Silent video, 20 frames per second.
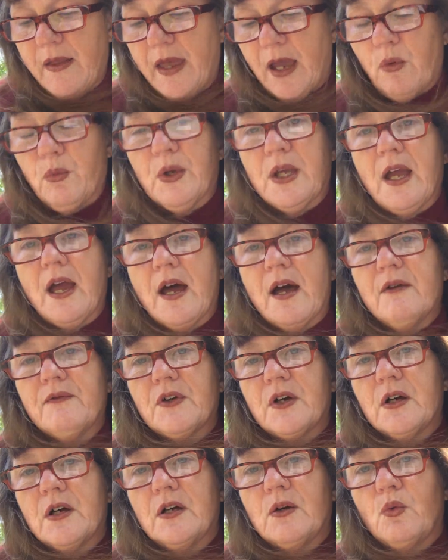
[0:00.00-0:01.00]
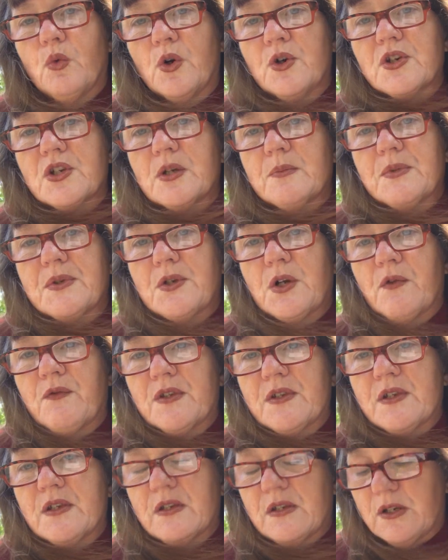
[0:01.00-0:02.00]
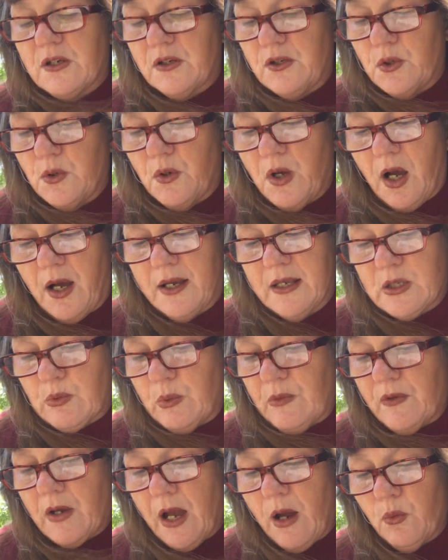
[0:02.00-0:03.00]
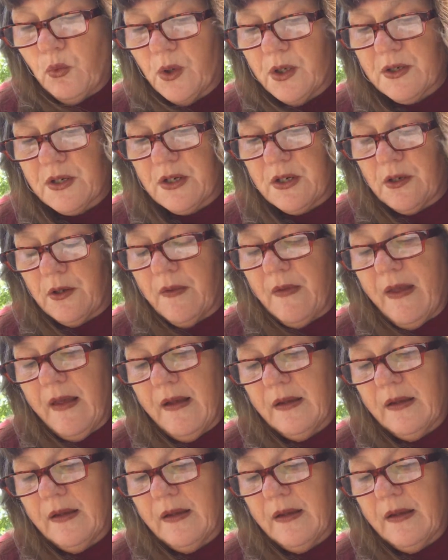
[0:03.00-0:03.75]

and we have uh, worship services to do, guys. We've got work to do.